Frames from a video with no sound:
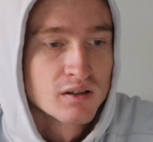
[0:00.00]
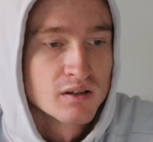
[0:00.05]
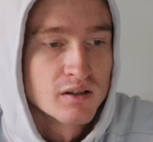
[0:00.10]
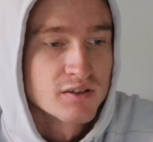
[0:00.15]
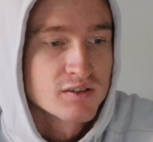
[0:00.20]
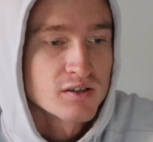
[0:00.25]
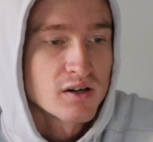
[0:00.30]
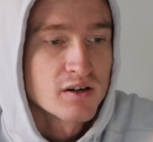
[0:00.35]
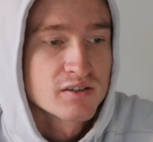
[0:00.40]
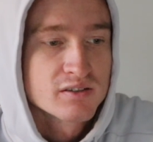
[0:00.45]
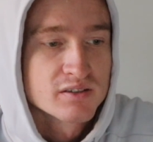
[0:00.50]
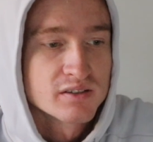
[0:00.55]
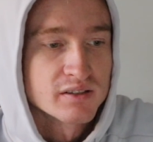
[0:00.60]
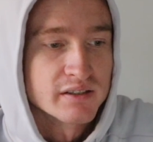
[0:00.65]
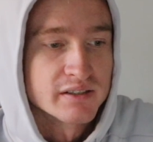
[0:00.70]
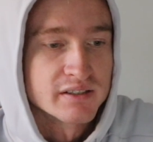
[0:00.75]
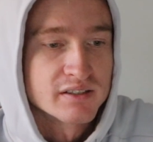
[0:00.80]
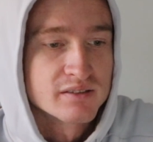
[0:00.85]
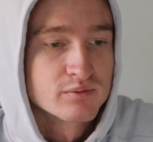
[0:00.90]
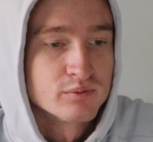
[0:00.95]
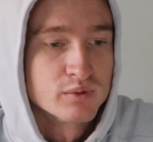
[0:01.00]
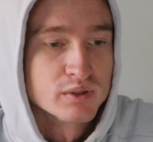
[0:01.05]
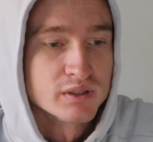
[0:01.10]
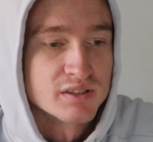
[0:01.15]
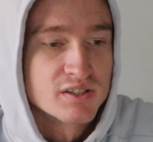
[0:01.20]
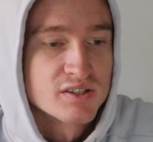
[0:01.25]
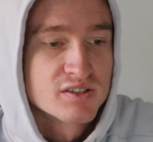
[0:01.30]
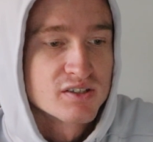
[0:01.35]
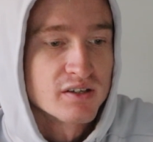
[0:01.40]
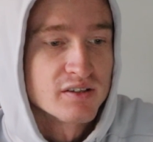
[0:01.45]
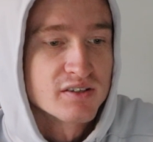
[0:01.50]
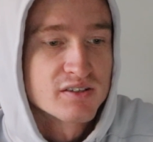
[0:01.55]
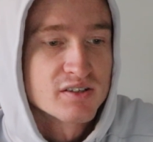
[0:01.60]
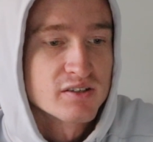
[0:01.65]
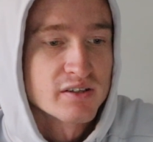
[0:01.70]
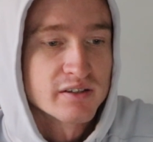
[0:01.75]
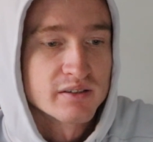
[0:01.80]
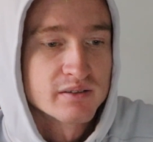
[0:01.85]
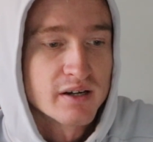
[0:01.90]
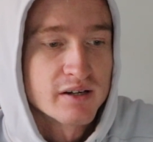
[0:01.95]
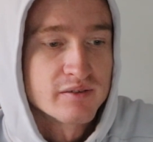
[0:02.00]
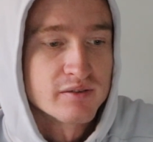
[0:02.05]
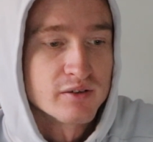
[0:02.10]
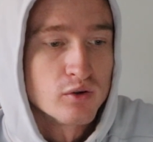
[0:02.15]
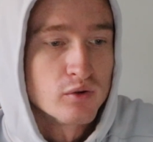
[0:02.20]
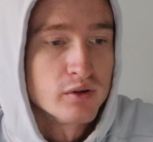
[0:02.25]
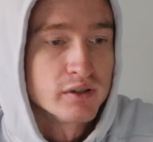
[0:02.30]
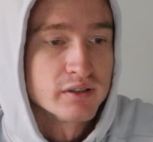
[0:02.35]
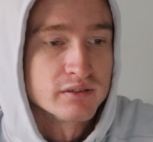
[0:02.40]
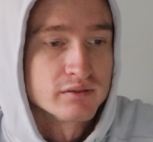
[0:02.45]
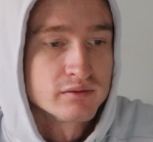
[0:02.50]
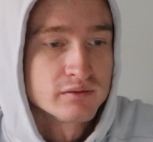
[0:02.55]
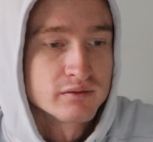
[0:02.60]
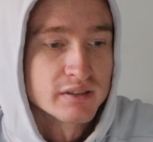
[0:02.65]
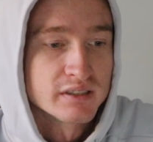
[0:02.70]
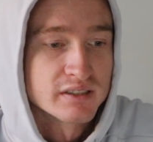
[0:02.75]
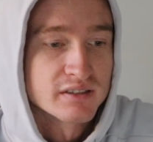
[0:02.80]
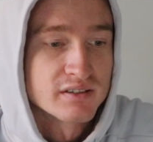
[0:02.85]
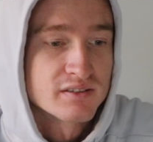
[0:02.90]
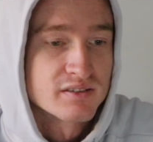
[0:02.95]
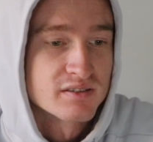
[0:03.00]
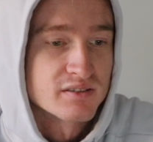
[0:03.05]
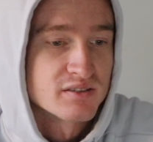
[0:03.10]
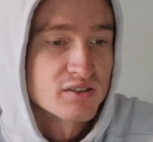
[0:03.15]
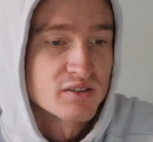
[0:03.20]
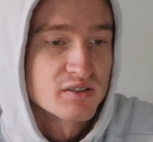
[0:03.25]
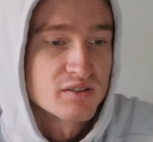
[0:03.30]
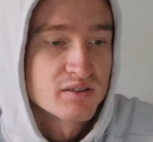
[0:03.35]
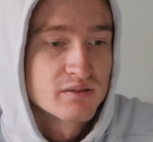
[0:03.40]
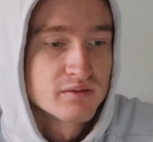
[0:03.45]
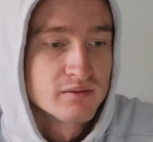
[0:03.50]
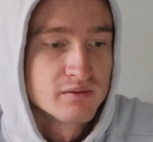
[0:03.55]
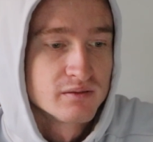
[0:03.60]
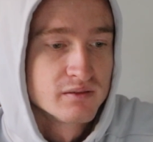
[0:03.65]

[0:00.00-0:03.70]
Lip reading: It's honestly like really, this is like kind of annoying. Like this is just...